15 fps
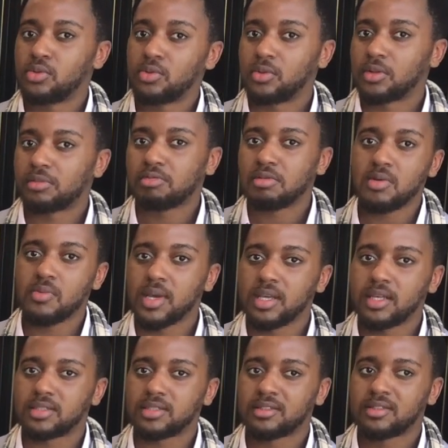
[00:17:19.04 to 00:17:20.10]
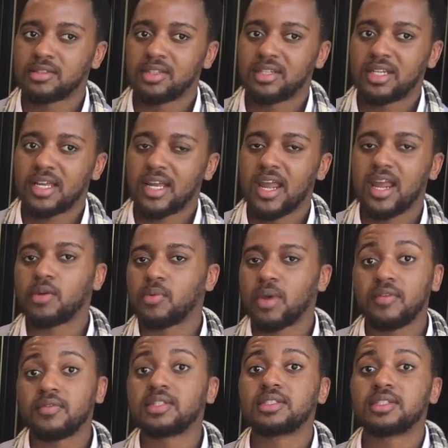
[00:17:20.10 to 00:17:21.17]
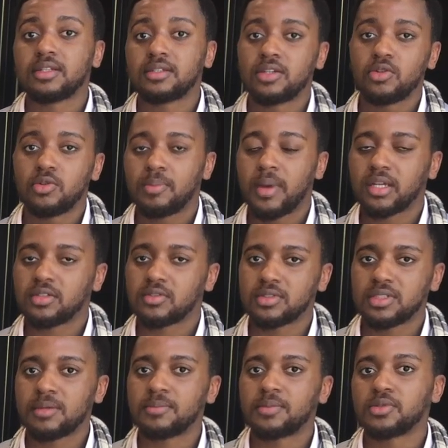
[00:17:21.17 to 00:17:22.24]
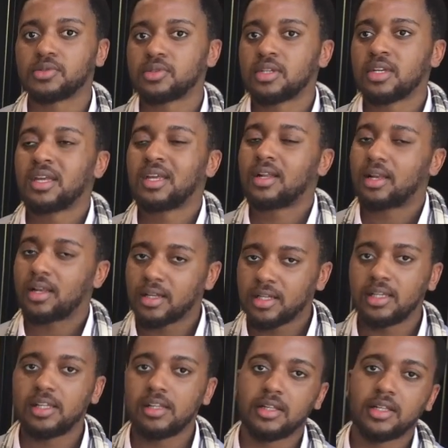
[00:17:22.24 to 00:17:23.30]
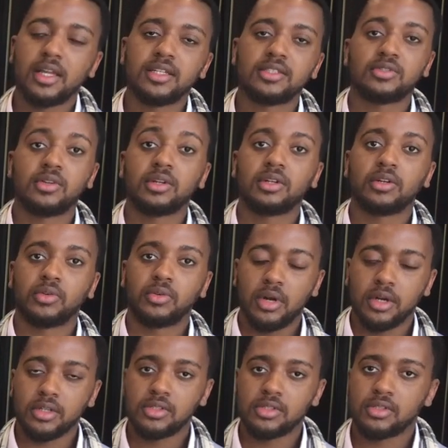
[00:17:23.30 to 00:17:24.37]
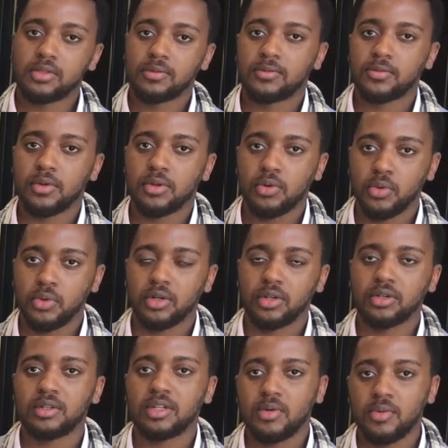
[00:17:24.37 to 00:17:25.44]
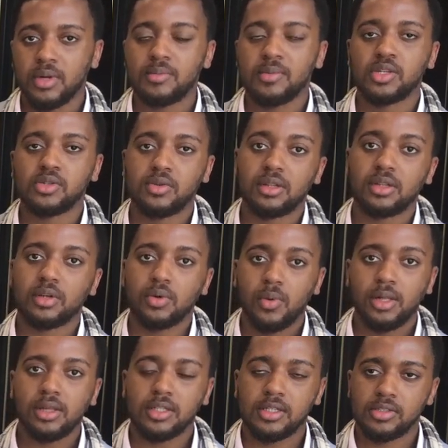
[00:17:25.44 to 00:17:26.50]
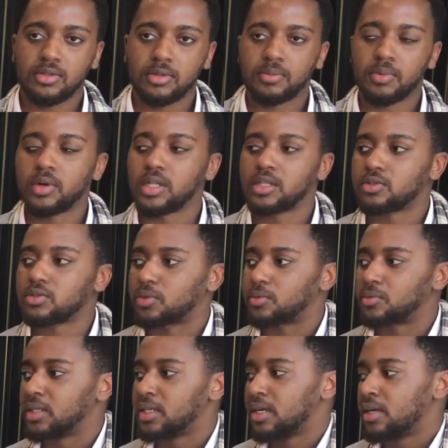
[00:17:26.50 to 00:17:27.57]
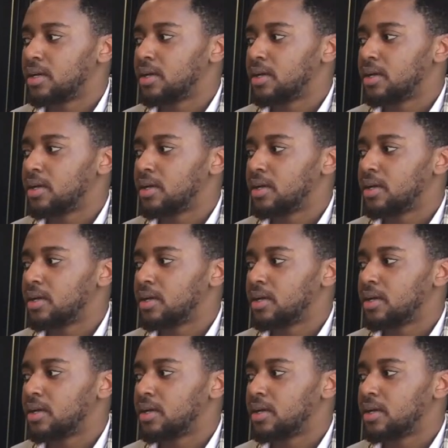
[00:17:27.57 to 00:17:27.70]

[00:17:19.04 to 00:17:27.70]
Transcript: two to three weeks and we haven't sent a new batch of samples. Luckily, the client's not in a rush for the order. They want to make sure that the quality is on point. So